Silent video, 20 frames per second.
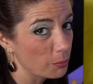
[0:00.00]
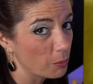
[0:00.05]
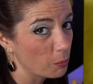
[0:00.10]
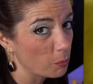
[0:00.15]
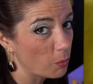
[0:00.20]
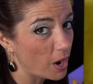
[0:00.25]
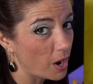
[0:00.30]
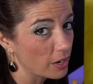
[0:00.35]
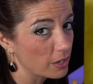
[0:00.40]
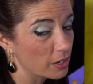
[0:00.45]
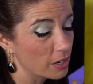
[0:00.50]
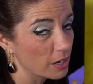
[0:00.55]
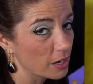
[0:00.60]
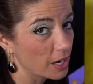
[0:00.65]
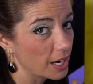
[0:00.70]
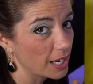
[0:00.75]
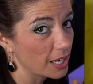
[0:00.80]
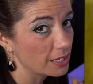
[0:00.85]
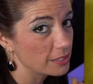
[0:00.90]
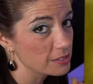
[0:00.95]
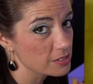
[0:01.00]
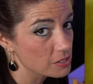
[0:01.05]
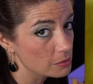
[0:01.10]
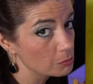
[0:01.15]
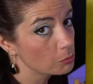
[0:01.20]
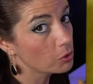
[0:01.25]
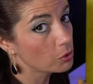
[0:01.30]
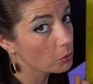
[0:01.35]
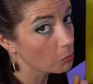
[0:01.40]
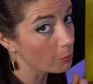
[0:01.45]
and water and some
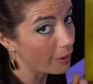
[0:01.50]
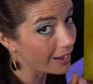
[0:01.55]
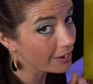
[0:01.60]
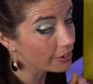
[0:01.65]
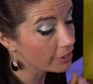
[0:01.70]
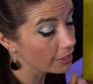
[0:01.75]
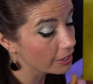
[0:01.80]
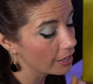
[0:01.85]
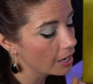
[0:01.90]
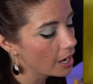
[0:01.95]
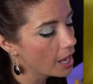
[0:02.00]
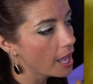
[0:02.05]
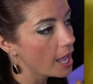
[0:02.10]
more water